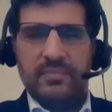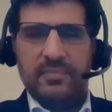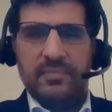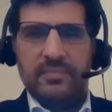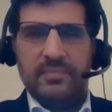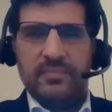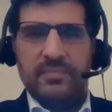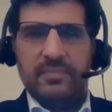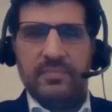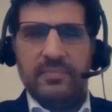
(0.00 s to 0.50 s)

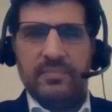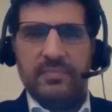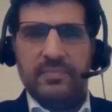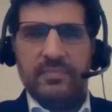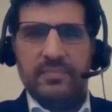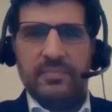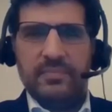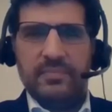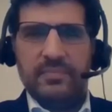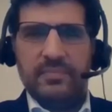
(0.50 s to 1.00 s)

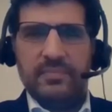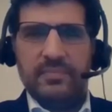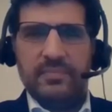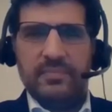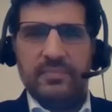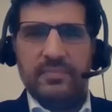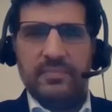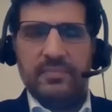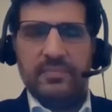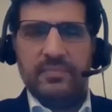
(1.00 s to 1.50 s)

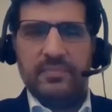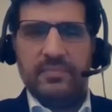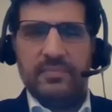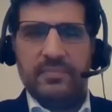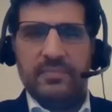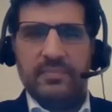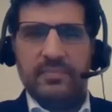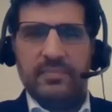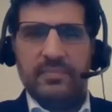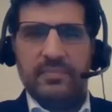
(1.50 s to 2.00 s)

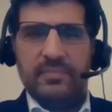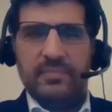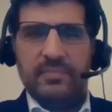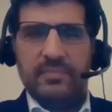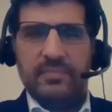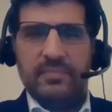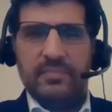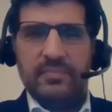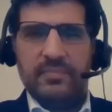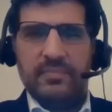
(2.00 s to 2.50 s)

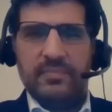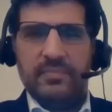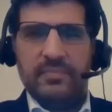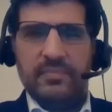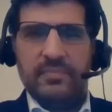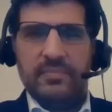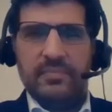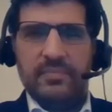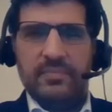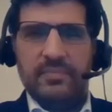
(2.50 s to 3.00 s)
The person shown says nothing.